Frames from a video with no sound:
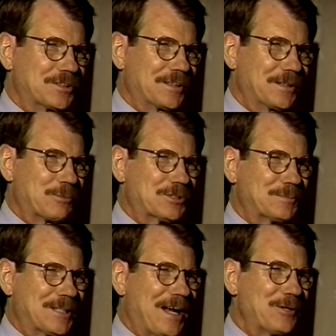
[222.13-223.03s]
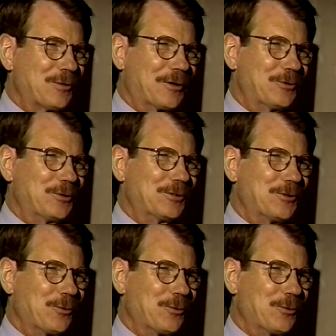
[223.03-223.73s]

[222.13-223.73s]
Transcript: There was some tile there you didn't know